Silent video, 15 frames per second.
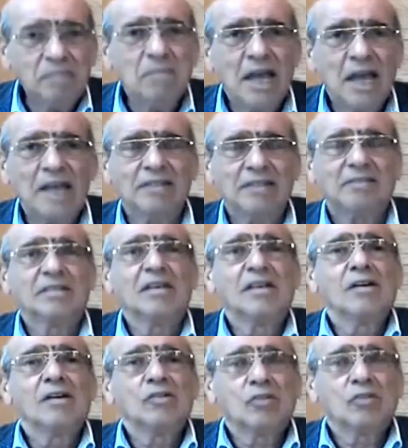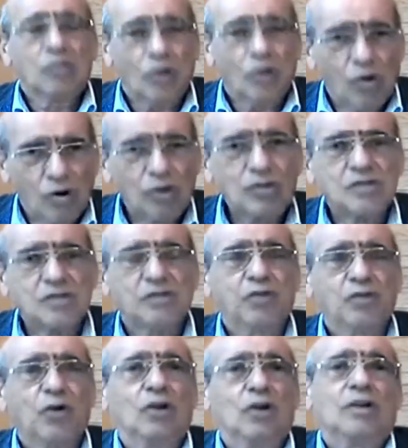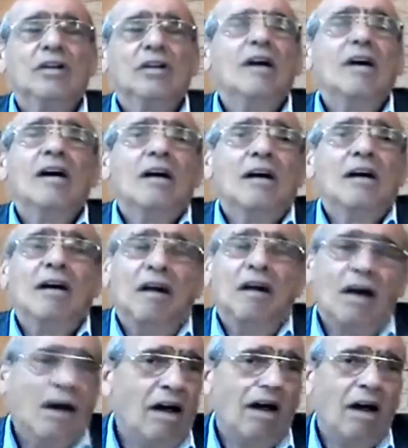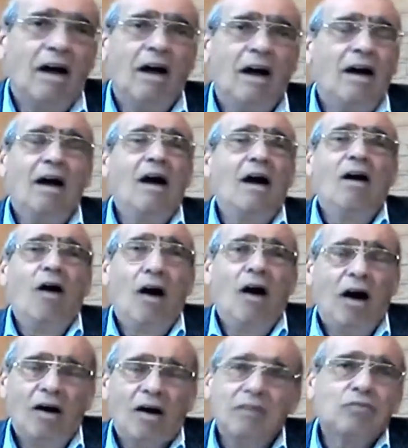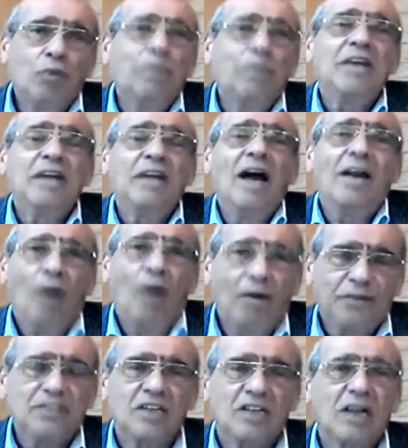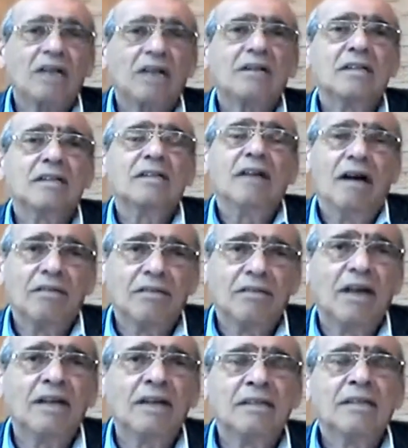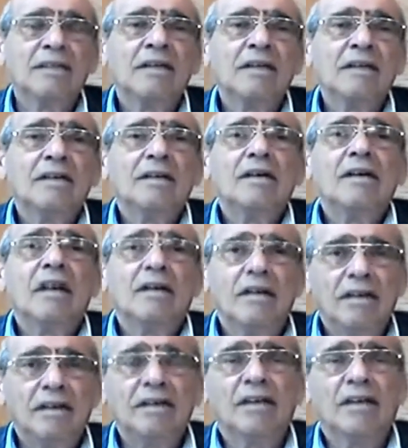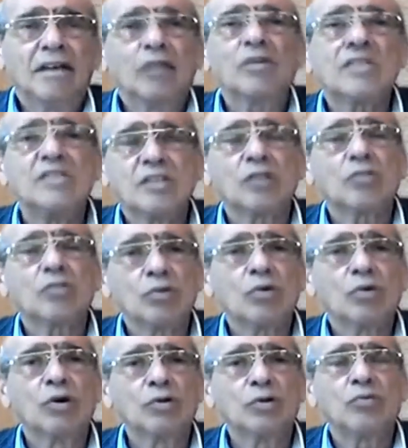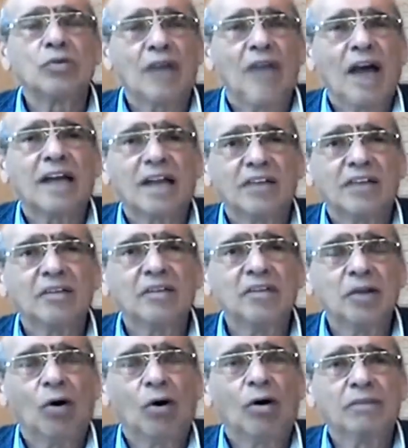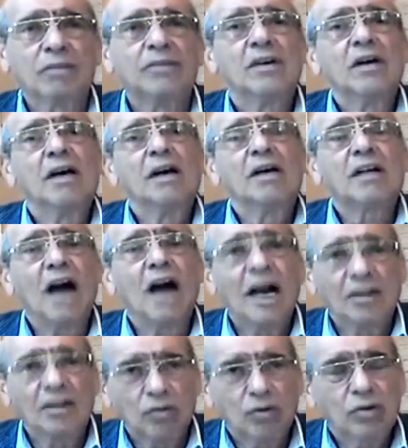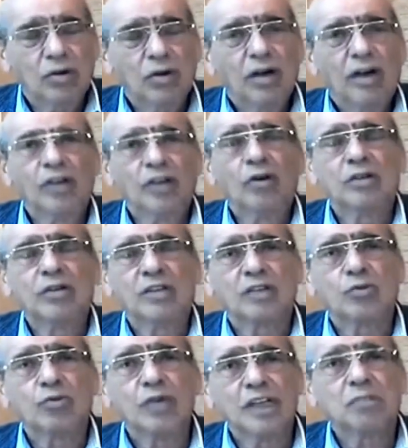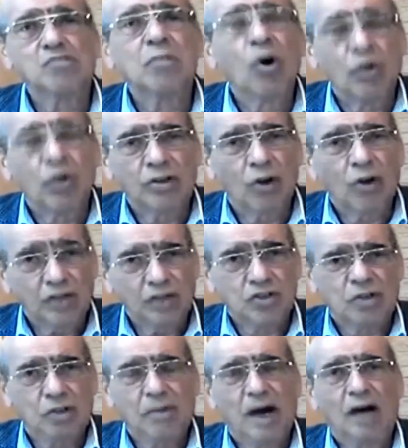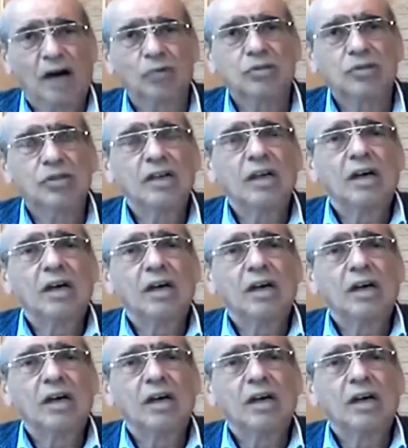made course for to be an officer, and then he requested to go to the Academy of Cairo in order to get more knowledge about